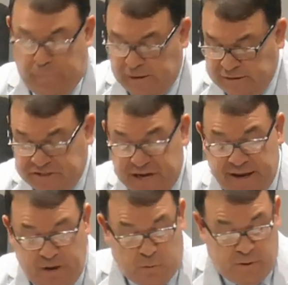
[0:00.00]

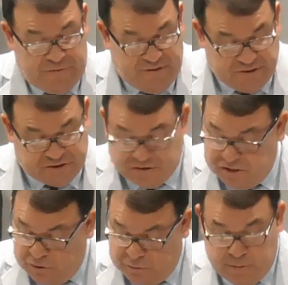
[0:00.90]
2 Corinthians
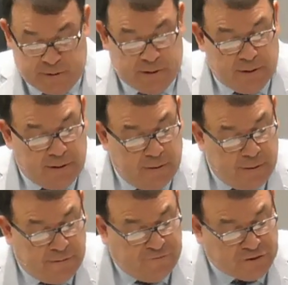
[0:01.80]
2,
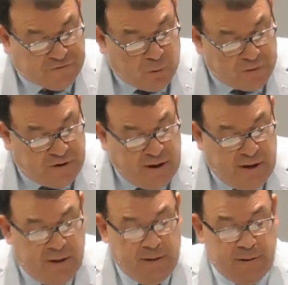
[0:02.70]
verse
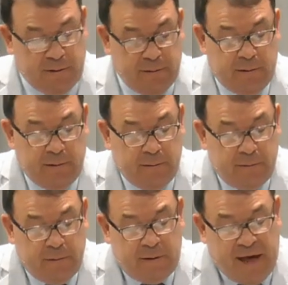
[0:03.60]
14.
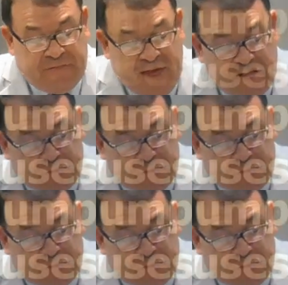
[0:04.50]
Now thanks